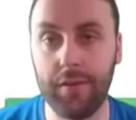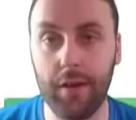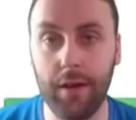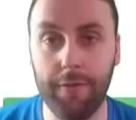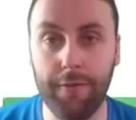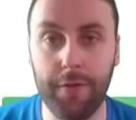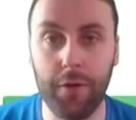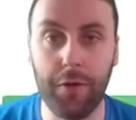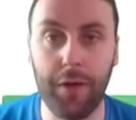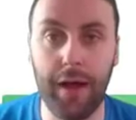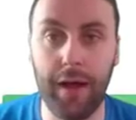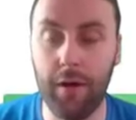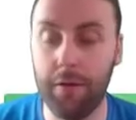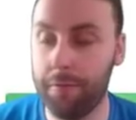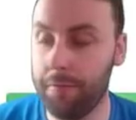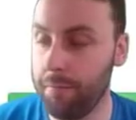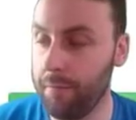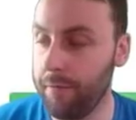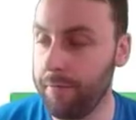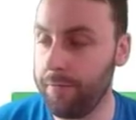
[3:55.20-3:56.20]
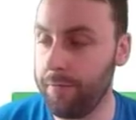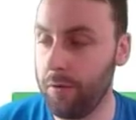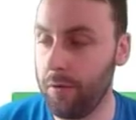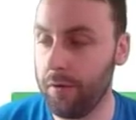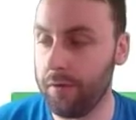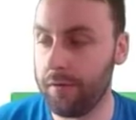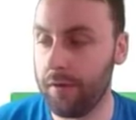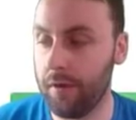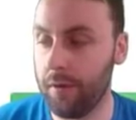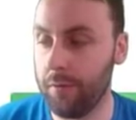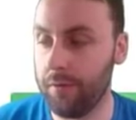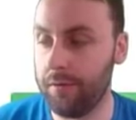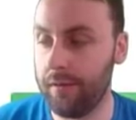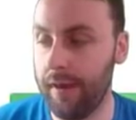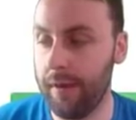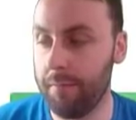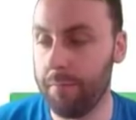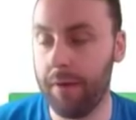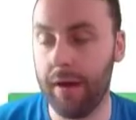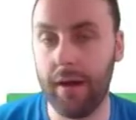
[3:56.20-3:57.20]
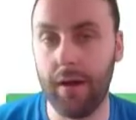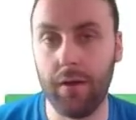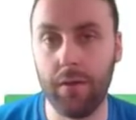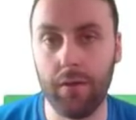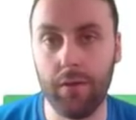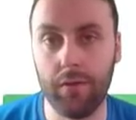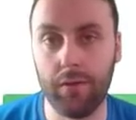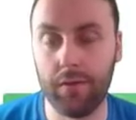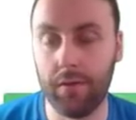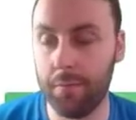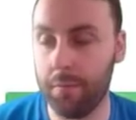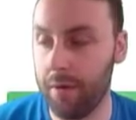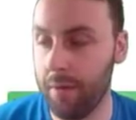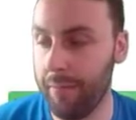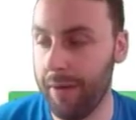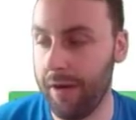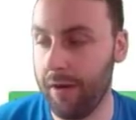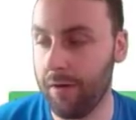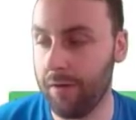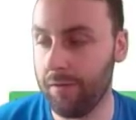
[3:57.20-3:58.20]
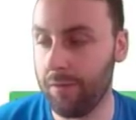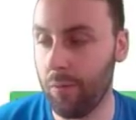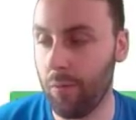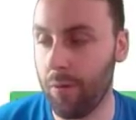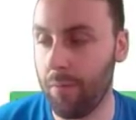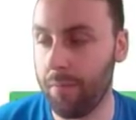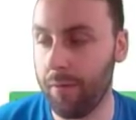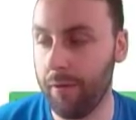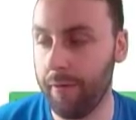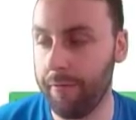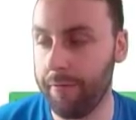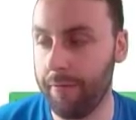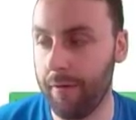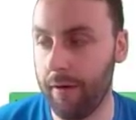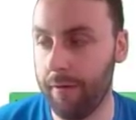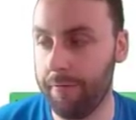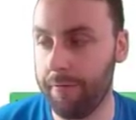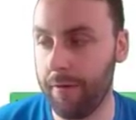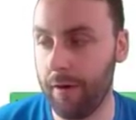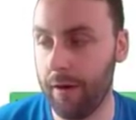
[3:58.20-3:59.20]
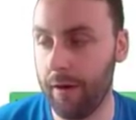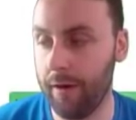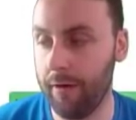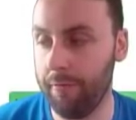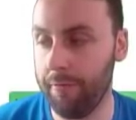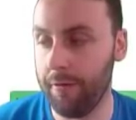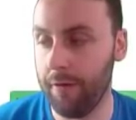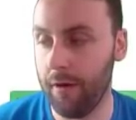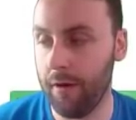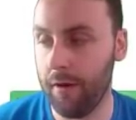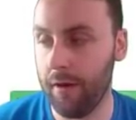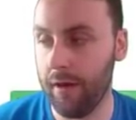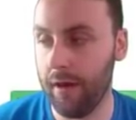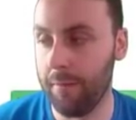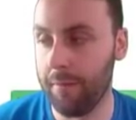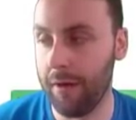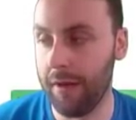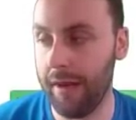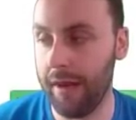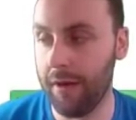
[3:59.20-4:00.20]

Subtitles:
I filled it out from before, so it was £10, my back odds were 1.55, and my lay